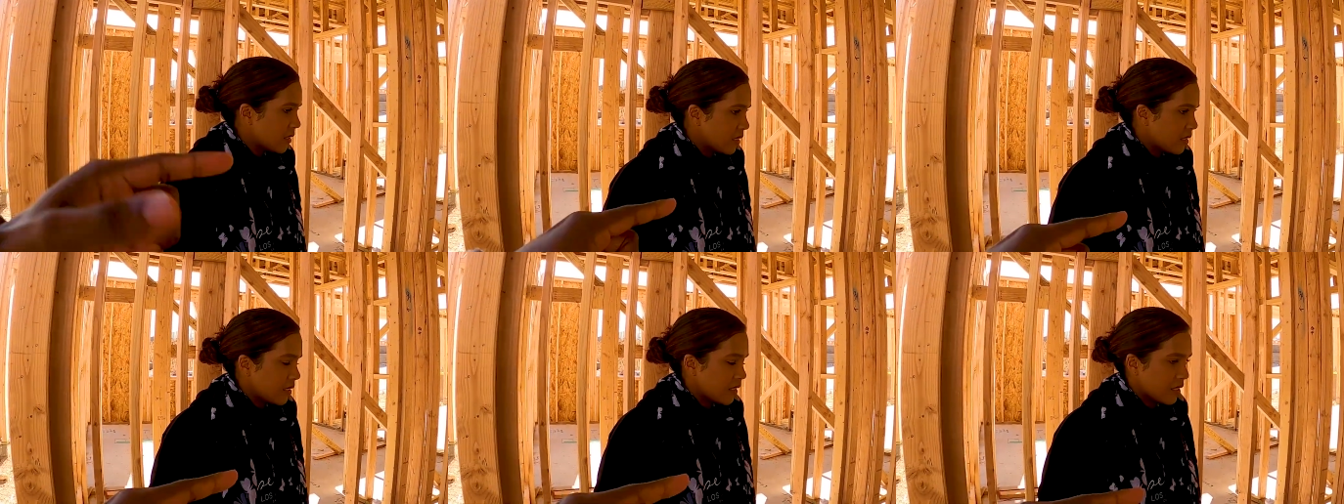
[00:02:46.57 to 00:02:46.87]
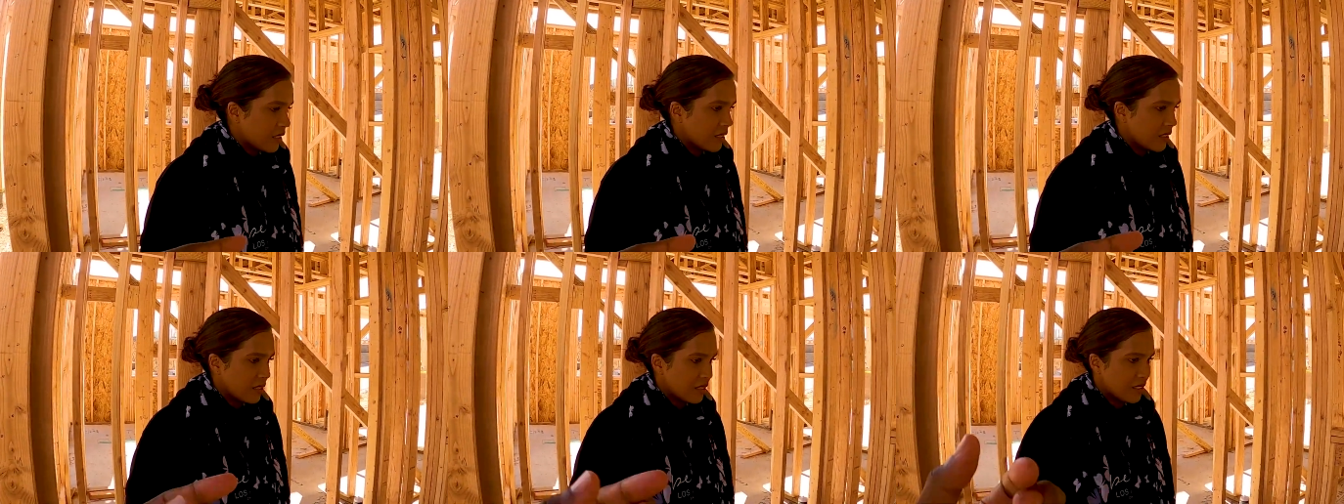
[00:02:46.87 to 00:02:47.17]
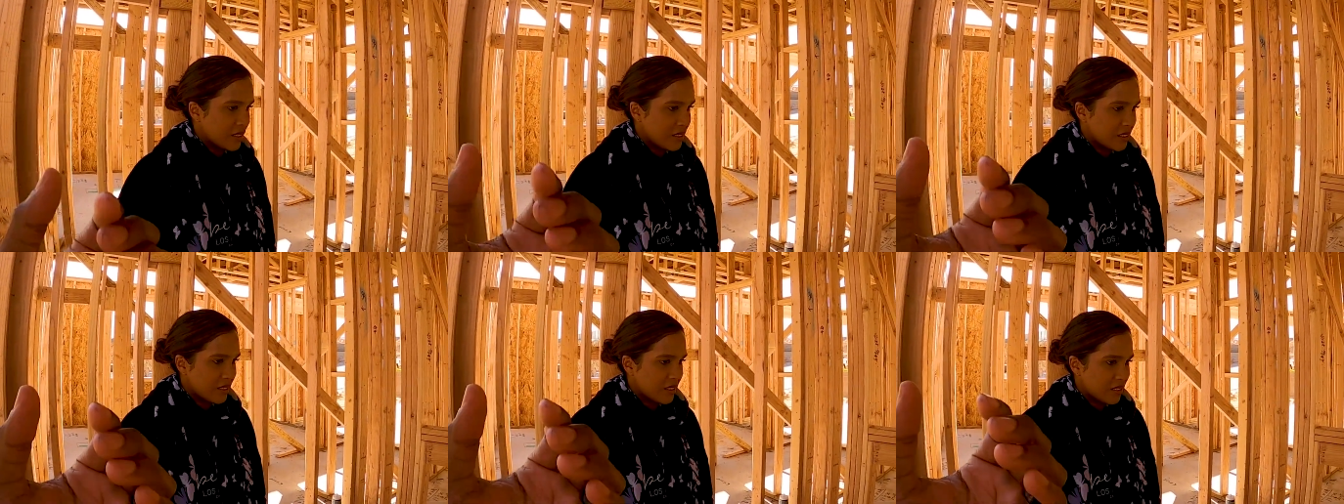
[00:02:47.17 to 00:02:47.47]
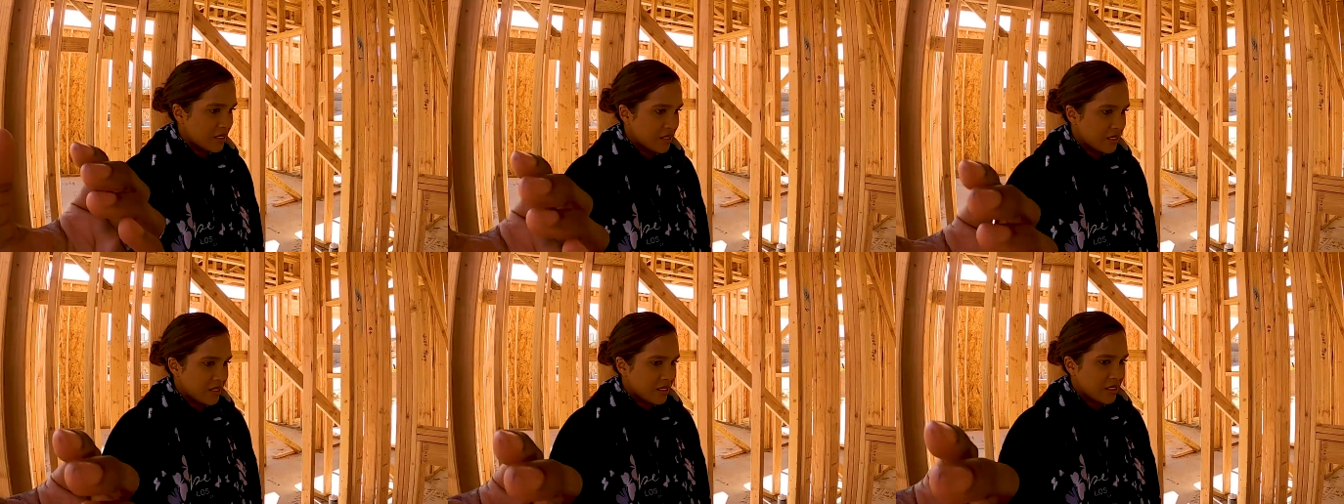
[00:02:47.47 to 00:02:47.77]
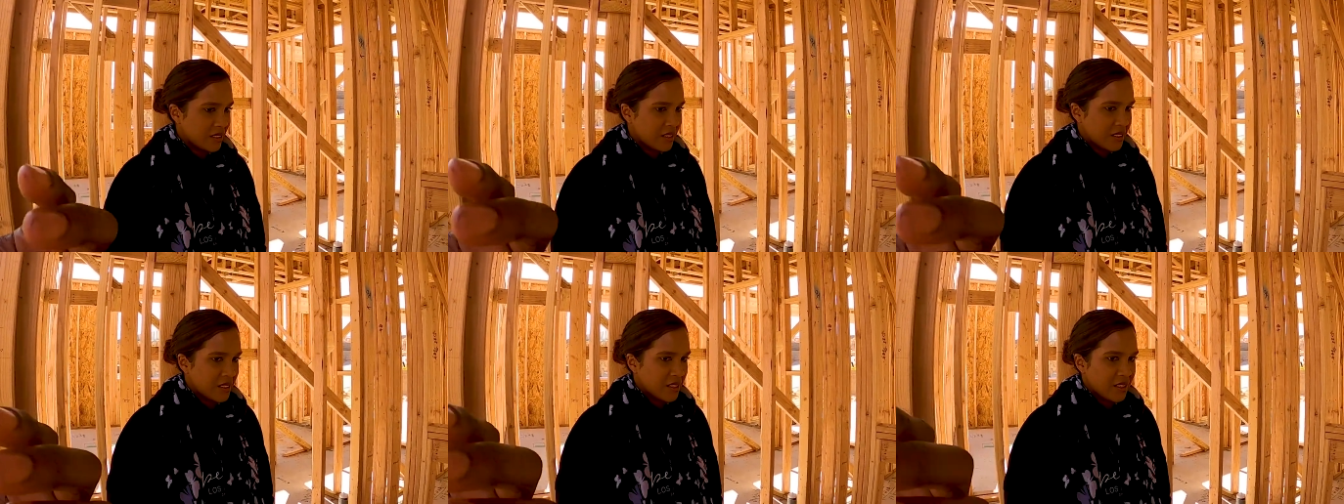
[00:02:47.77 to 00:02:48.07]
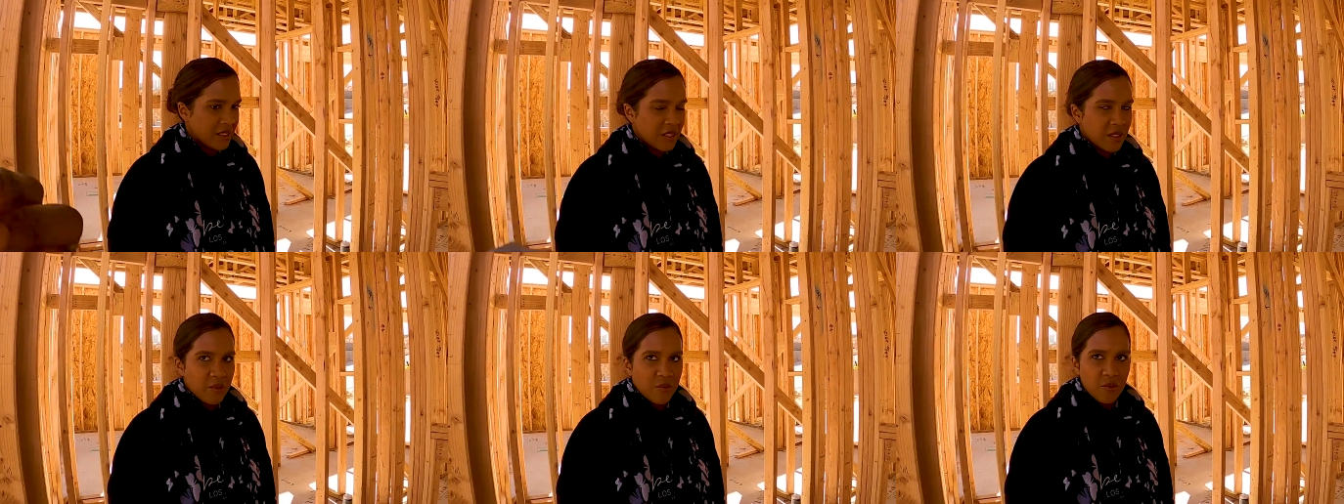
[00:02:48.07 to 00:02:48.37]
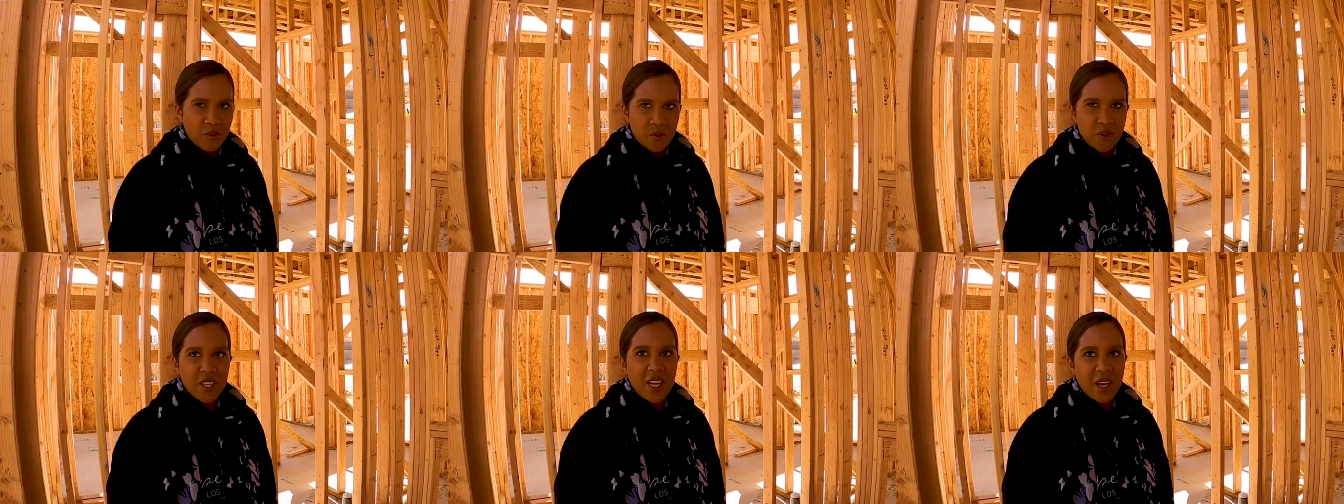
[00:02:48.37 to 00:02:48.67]
electrician has a full
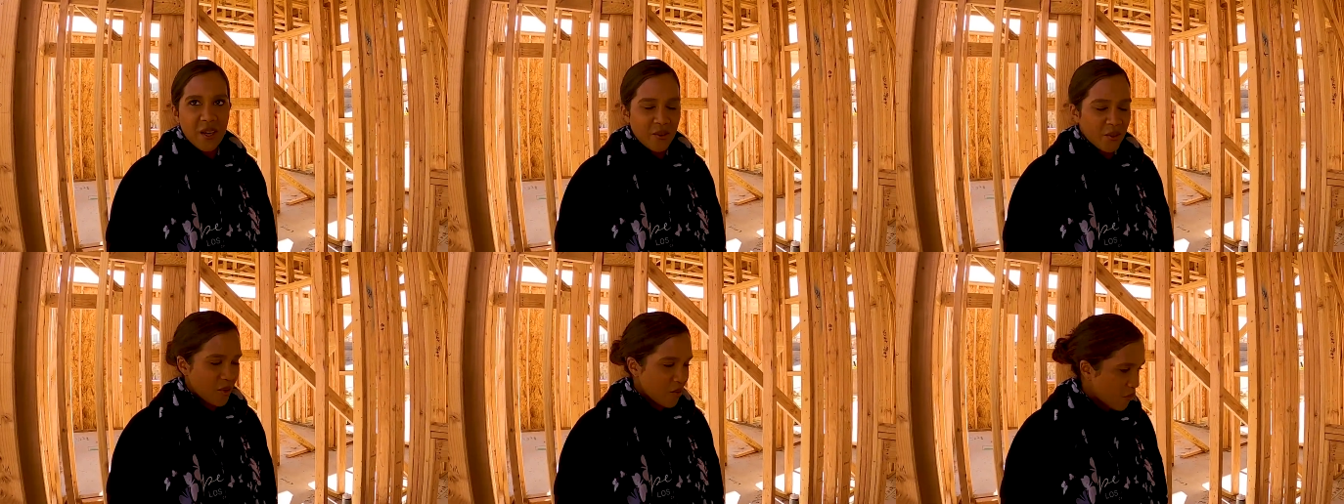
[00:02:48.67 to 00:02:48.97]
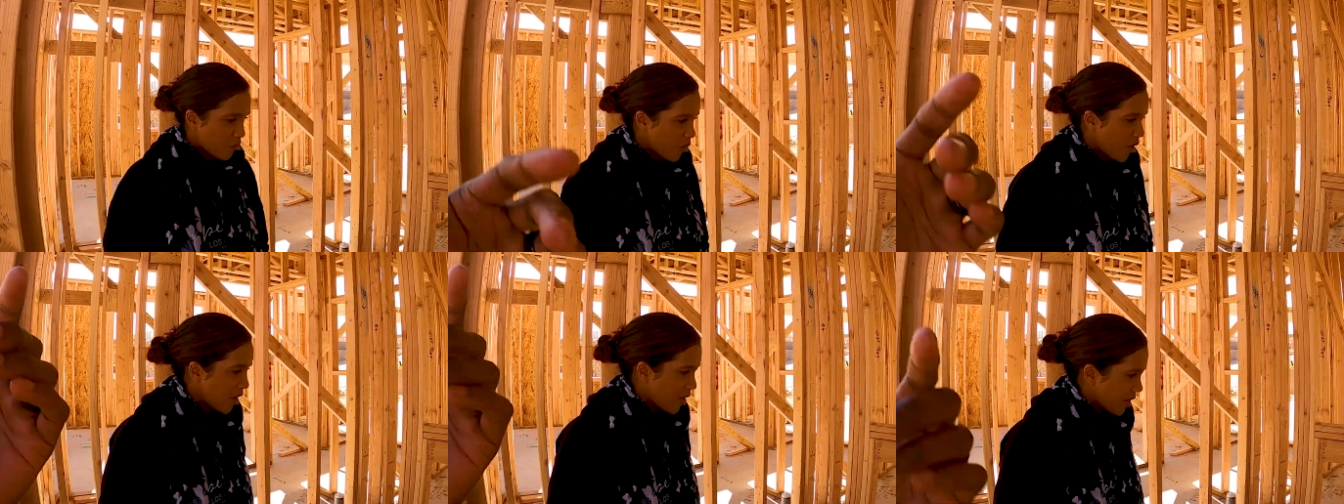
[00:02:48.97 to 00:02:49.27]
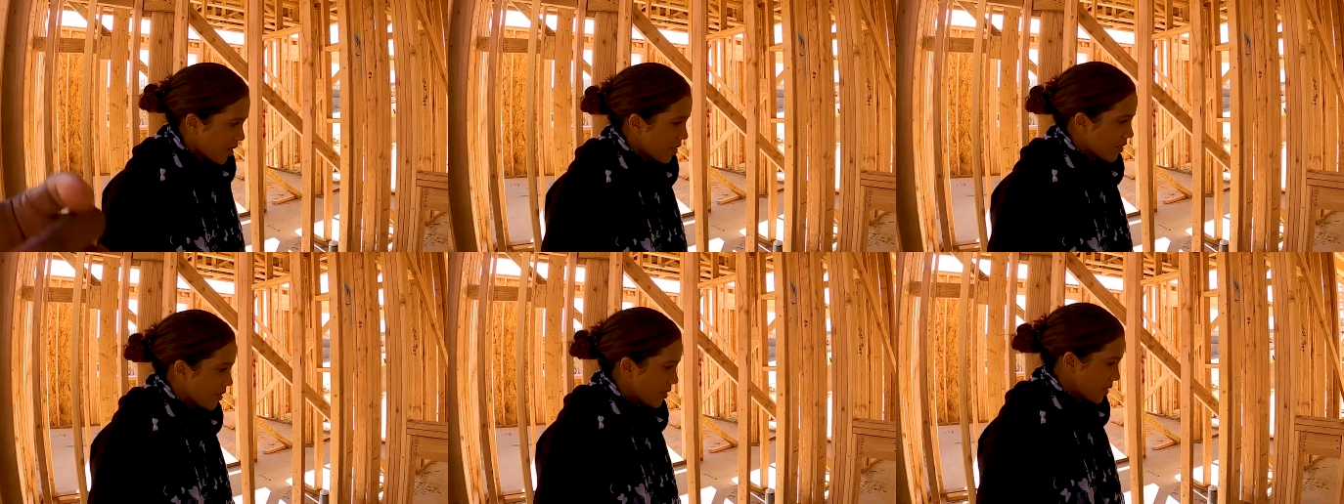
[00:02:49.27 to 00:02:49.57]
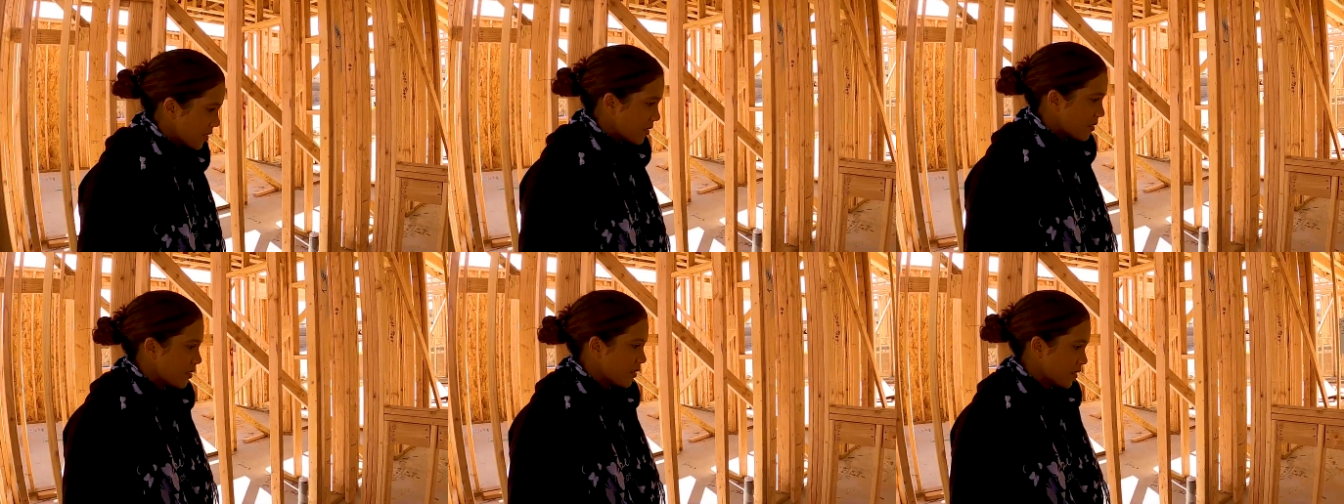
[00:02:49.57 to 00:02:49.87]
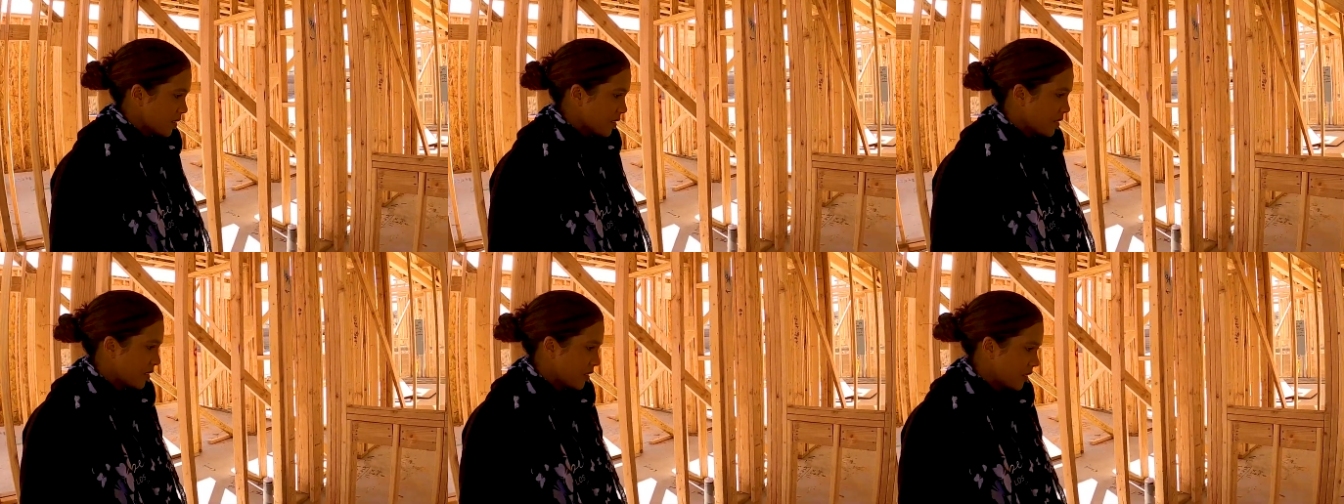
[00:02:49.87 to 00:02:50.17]
breakdown and the height